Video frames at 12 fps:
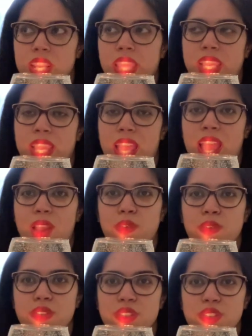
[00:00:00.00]
like
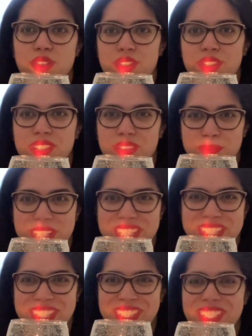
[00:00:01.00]
hours of
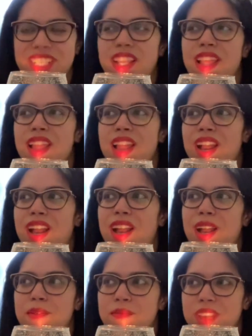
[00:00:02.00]
meditating,
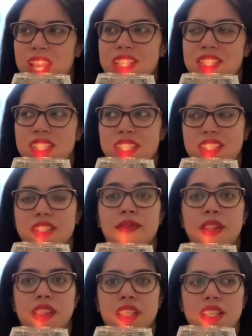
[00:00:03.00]
fasting,
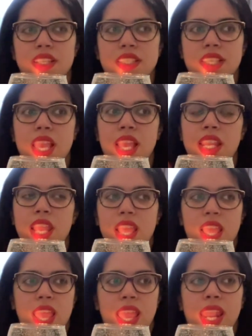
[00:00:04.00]
different things. And
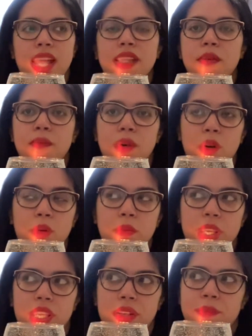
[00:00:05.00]
at the
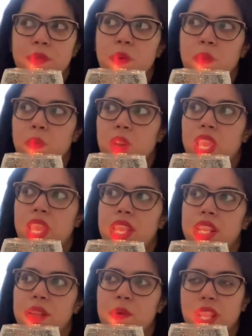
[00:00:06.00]
moment
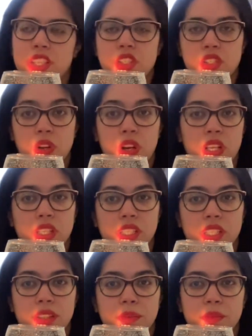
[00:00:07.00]
when I started
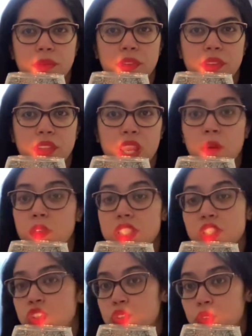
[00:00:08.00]
it, I
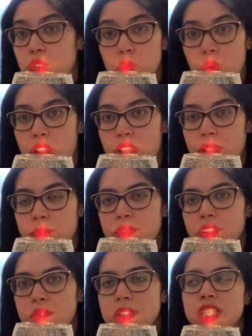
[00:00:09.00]
wasn't sure why.
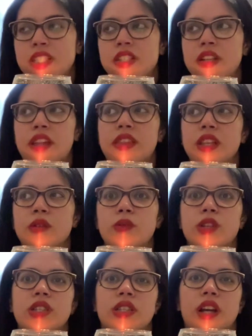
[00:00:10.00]
because nothing
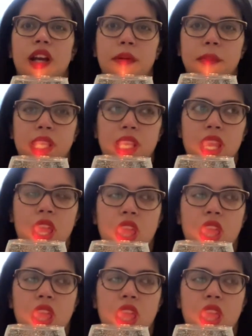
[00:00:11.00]
was coming.